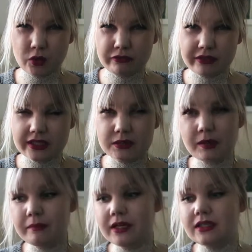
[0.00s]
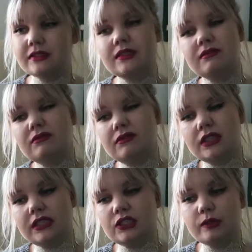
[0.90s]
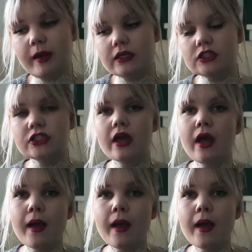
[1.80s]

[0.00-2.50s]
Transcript: go for this one because it didn't really do much.